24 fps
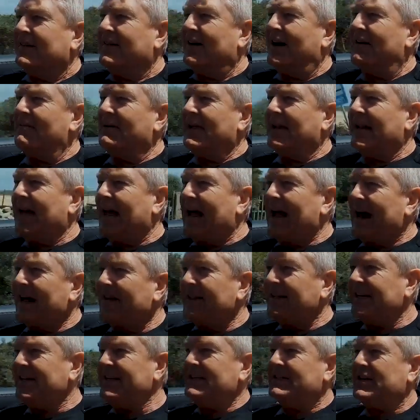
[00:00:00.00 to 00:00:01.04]
I mean, how
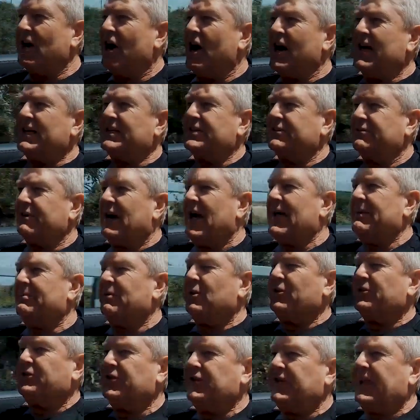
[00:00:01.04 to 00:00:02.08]
these guys are
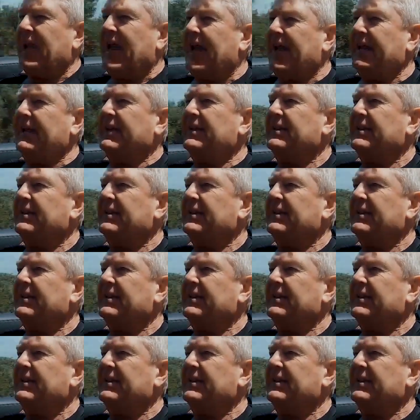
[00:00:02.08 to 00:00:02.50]
able to get